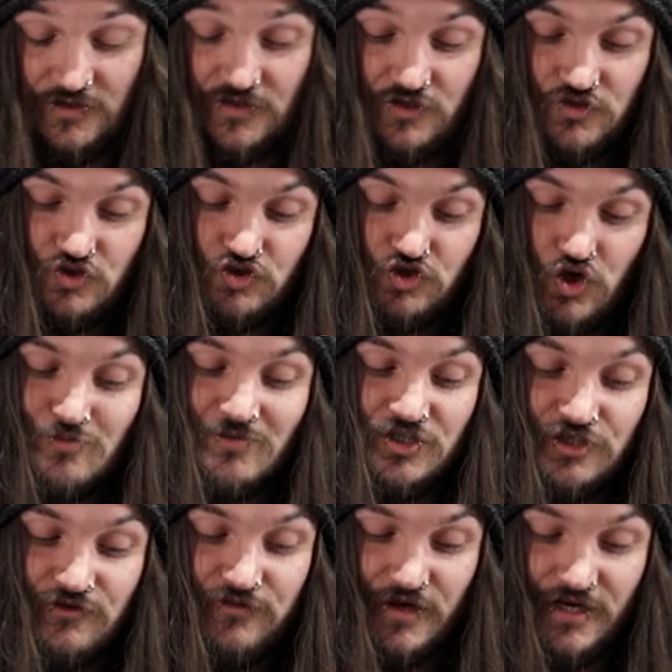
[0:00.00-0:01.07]
because there's just so
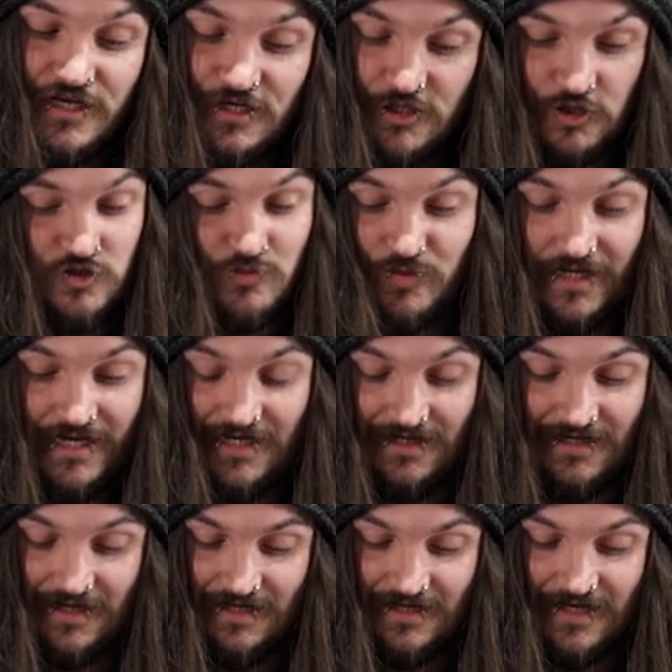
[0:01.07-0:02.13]
much to fucking
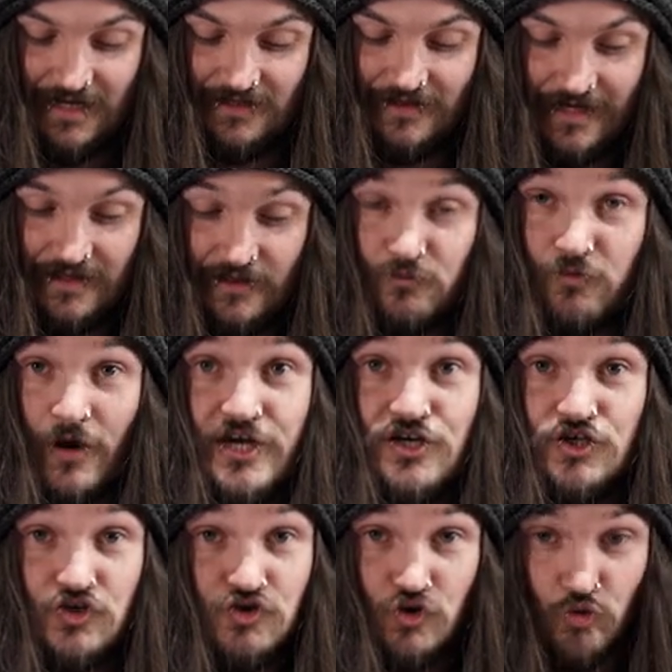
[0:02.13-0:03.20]
explain. Then and like the
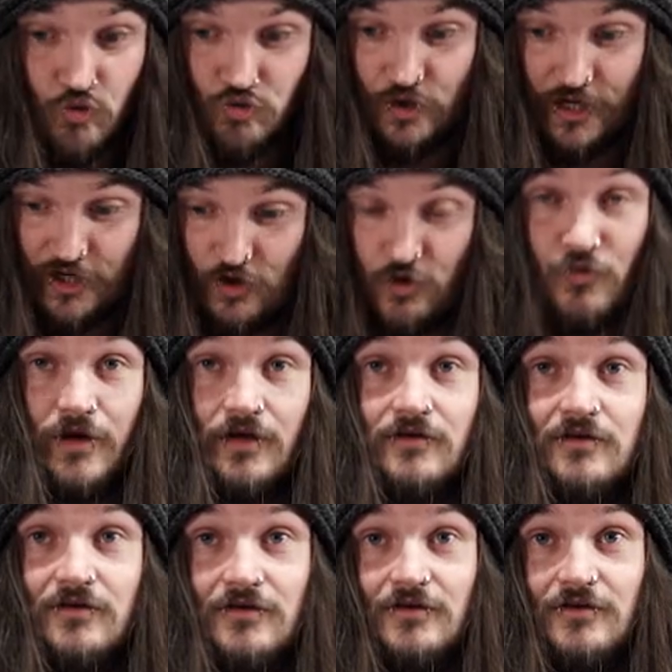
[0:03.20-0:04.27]
ratio is all like correct.
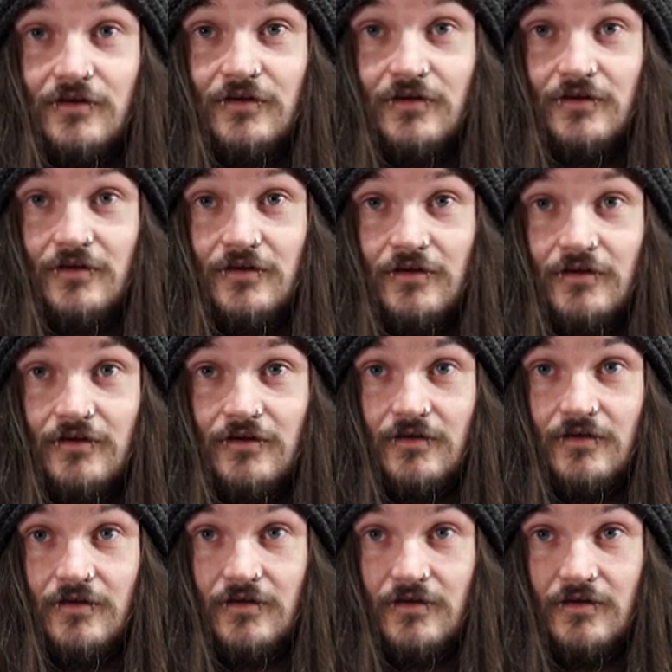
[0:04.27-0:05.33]
Please explain
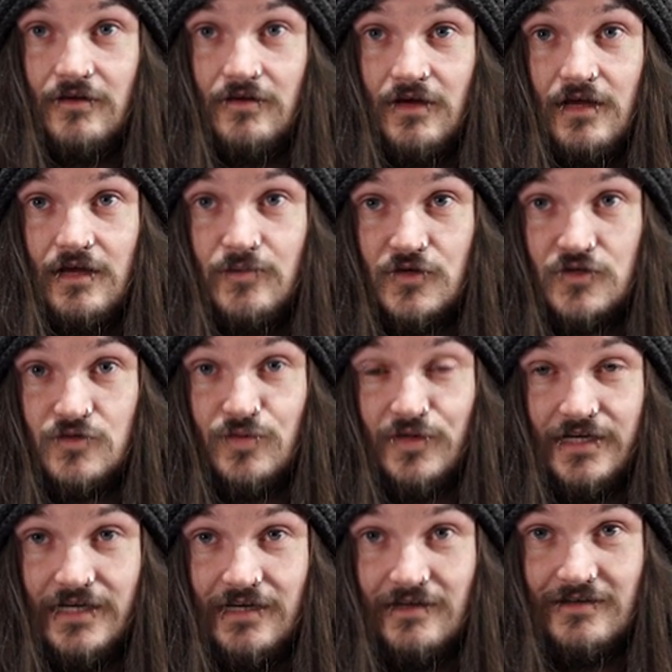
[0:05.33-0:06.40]
it then. I am
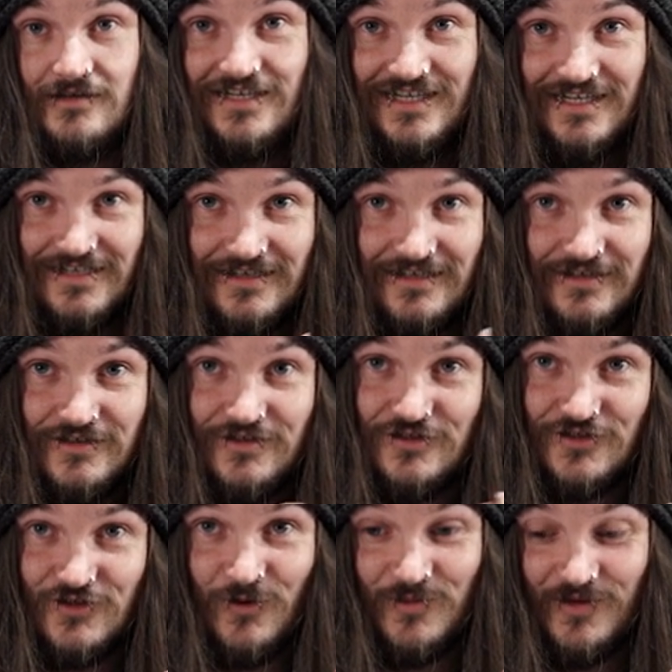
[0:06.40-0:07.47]
explaining it. You're
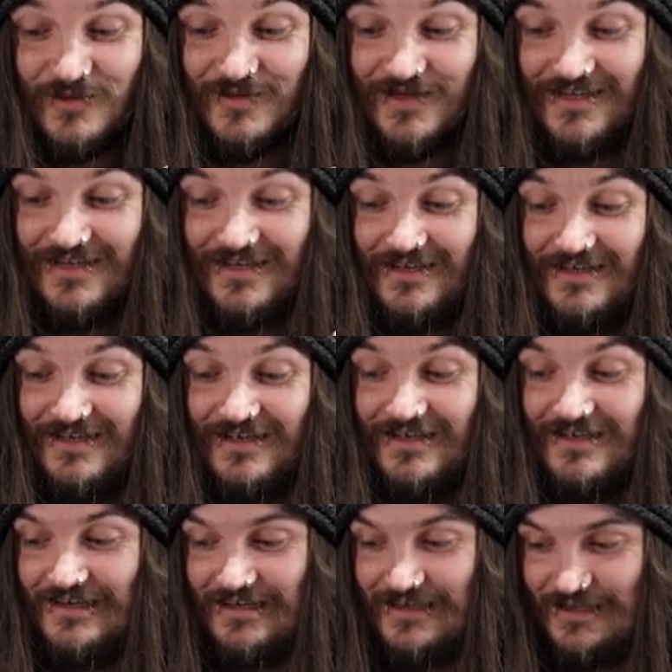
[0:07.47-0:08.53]
stopping me.
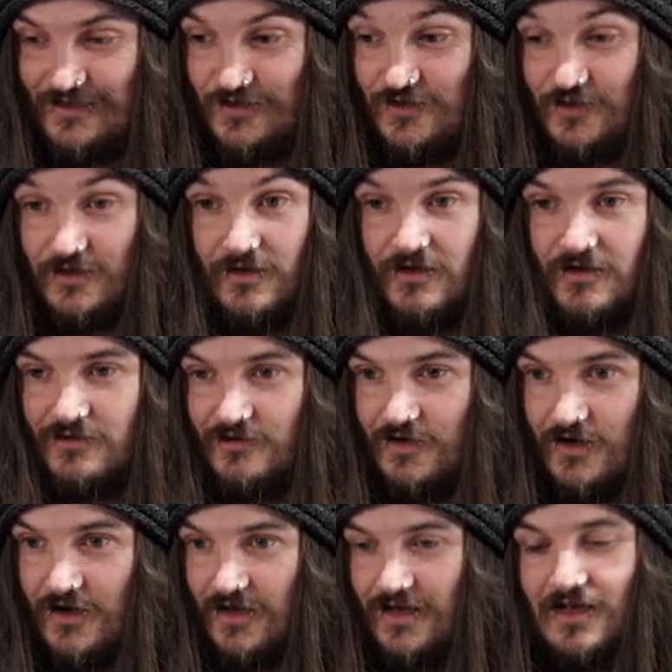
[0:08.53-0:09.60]
Nine minutes. Oh,
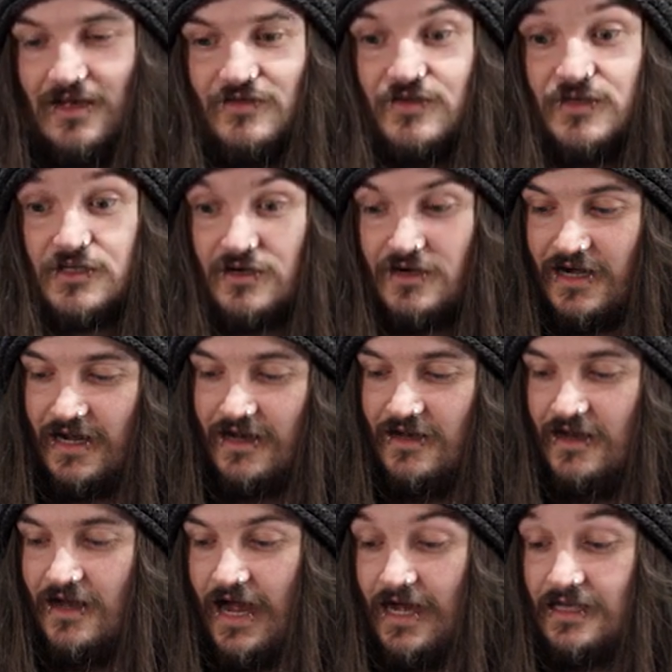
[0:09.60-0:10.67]
all right. This guy
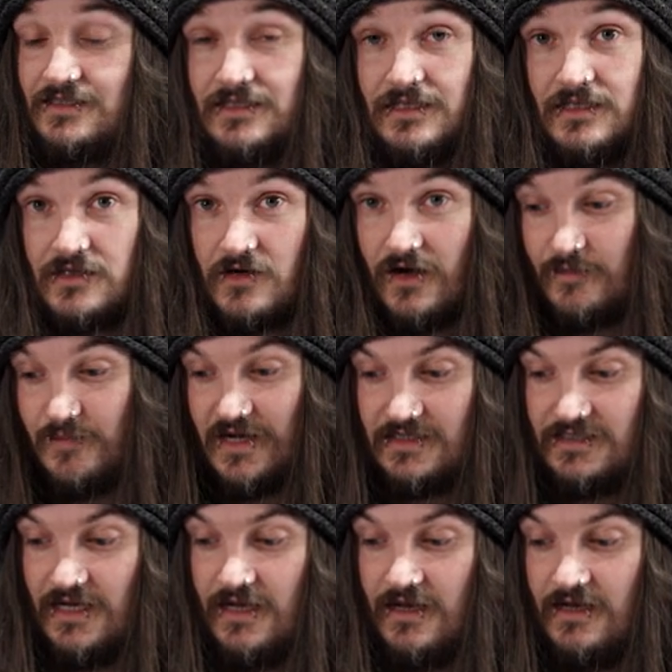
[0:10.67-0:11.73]
adds this guy back
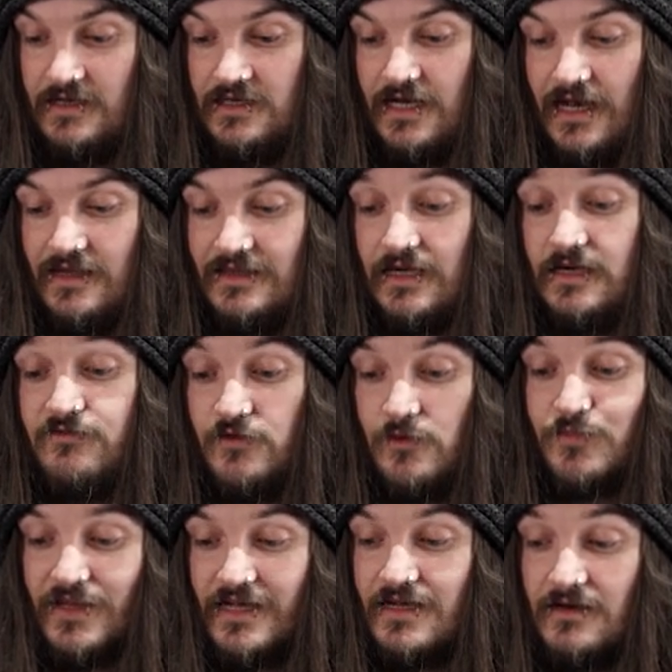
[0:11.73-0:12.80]
to hand. And then if you
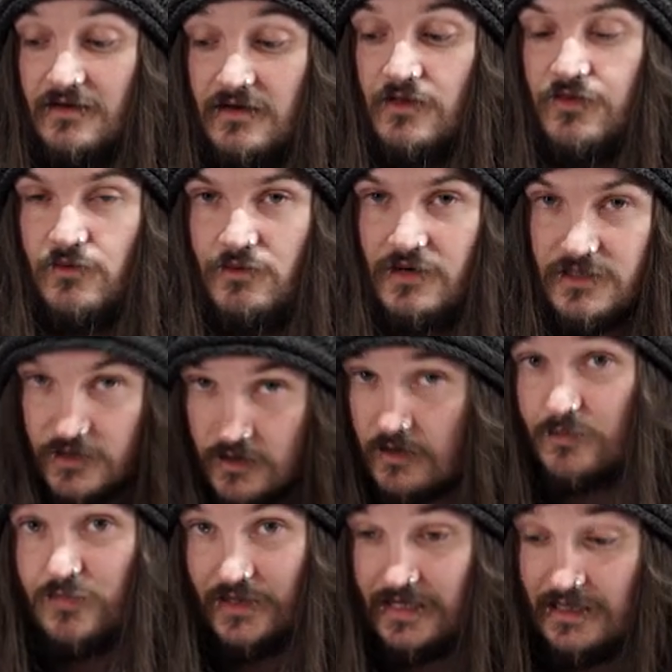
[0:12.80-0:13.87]
play another one, you
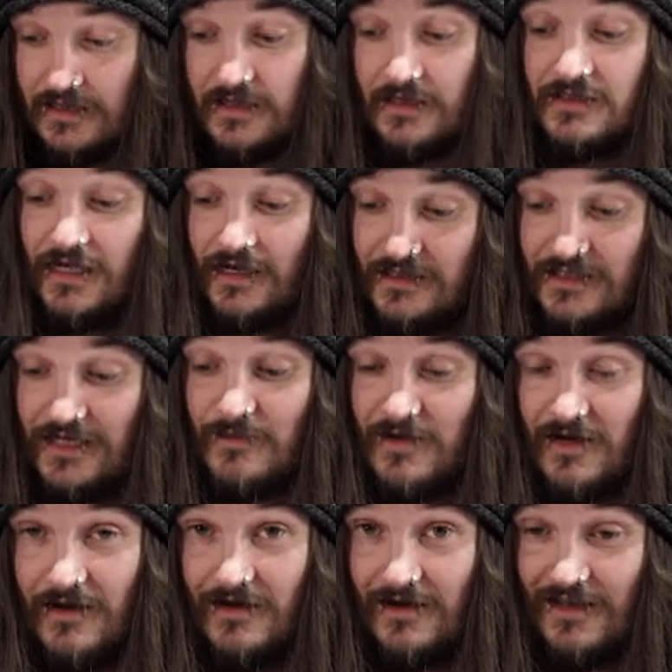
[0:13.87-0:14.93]
can play the exact same
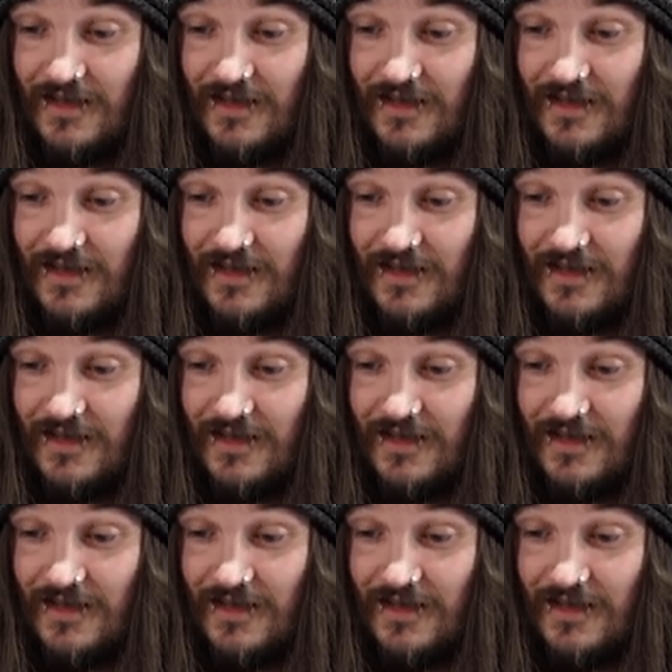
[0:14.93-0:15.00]
card